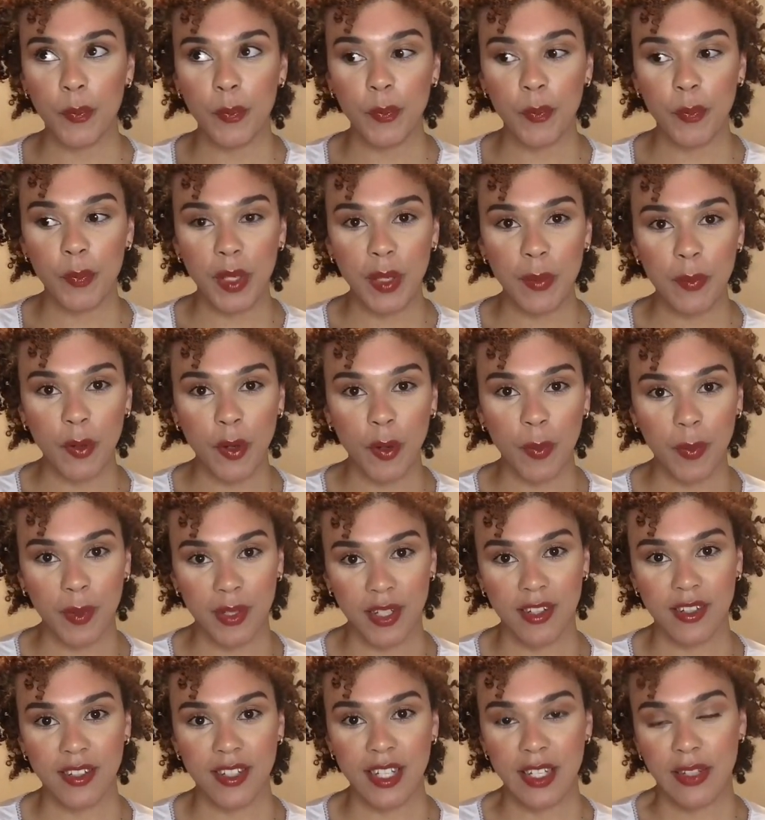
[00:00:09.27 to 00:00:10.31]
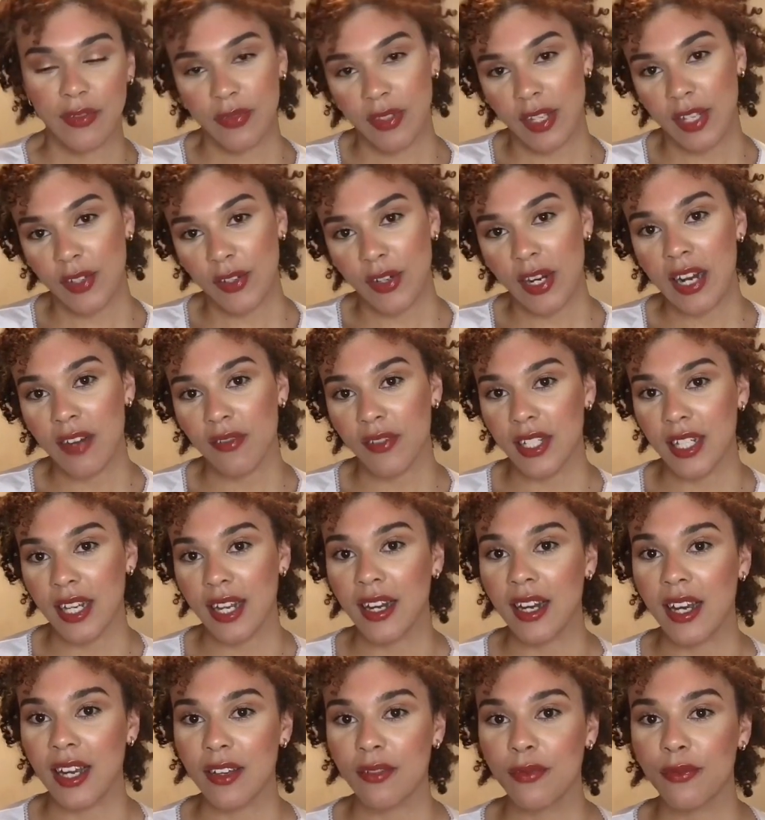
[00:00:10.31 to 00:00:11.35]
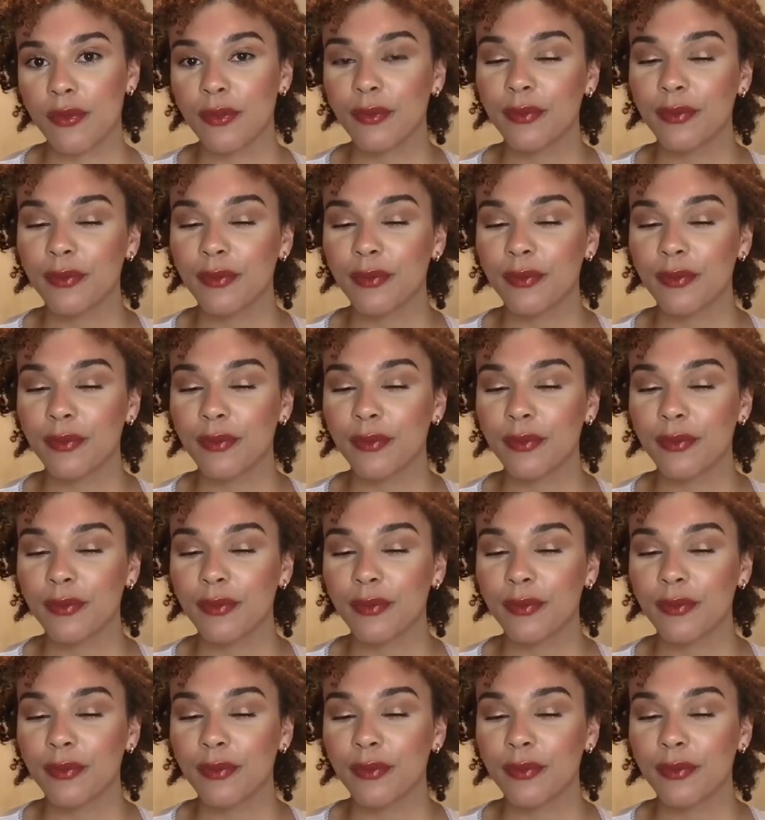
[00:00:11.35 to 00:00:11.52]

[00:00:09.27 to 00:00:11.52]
be more productive in your everyday life.